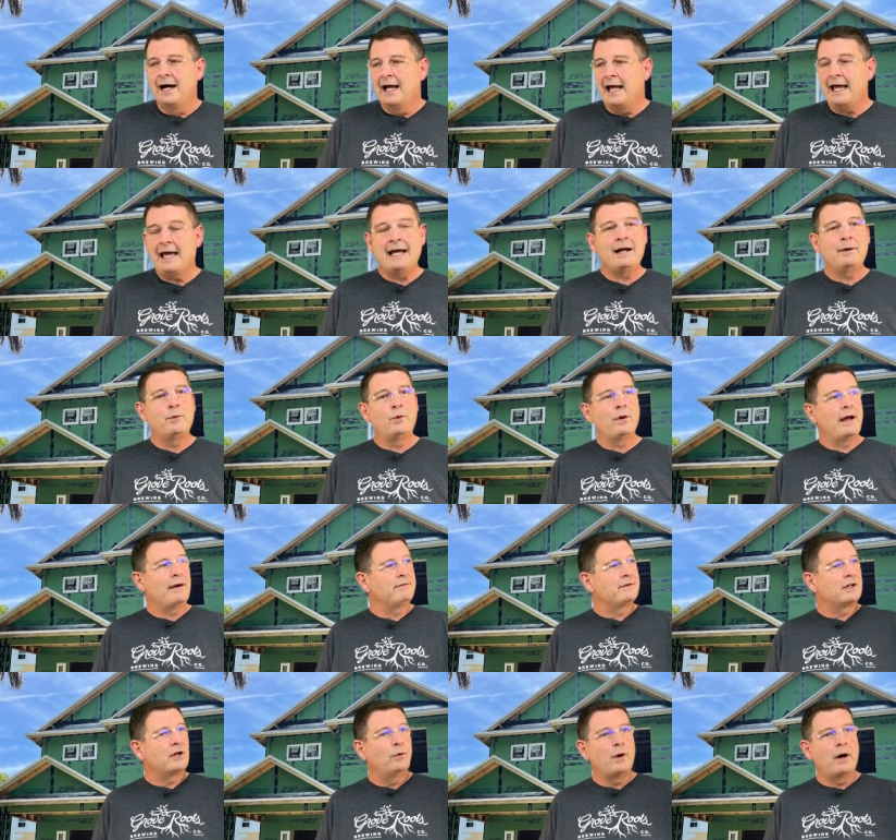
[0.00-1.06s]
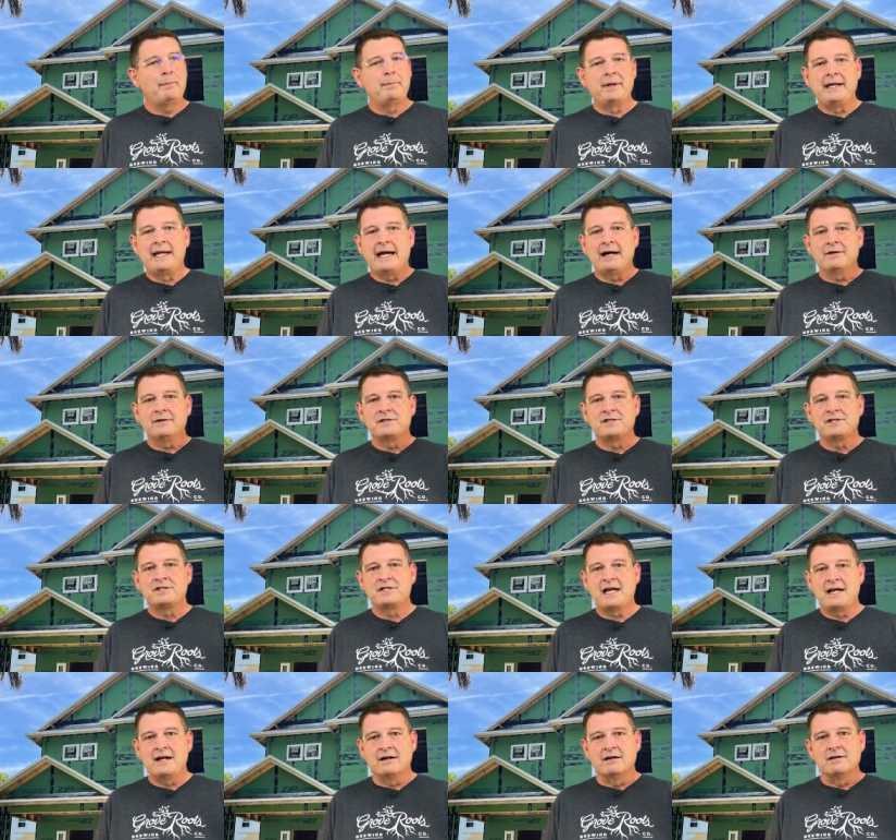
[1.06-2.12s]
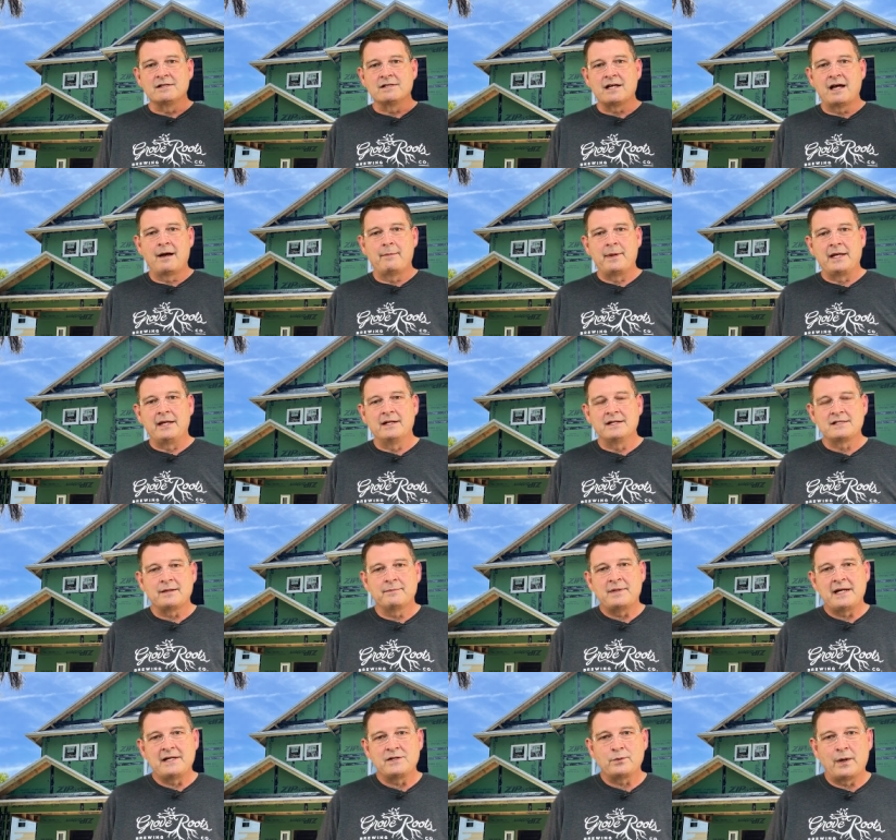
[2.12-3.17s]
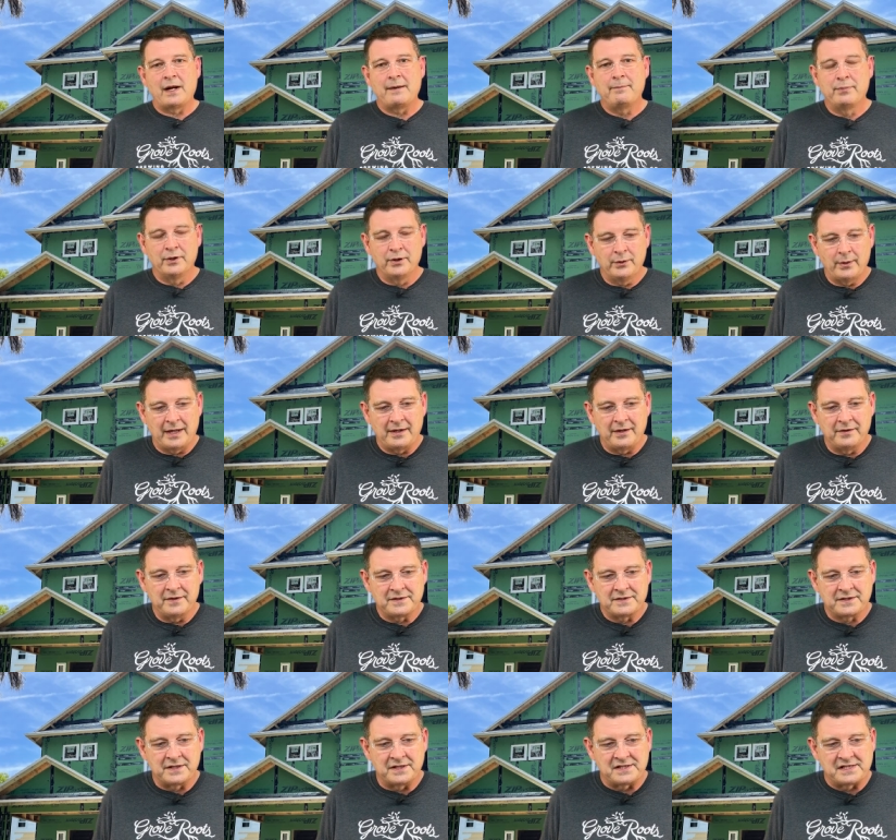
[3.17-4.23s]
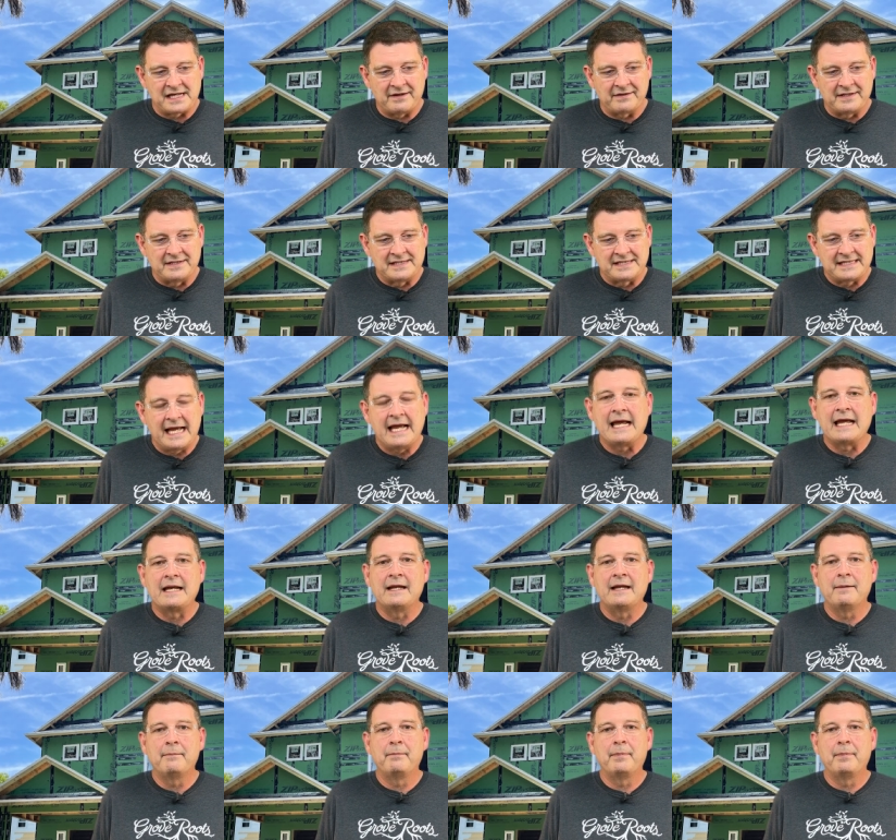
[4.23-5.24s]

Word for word: And I won't have to go up and down stairs. I mean, some days when I brew, I know this is gonna sound insane,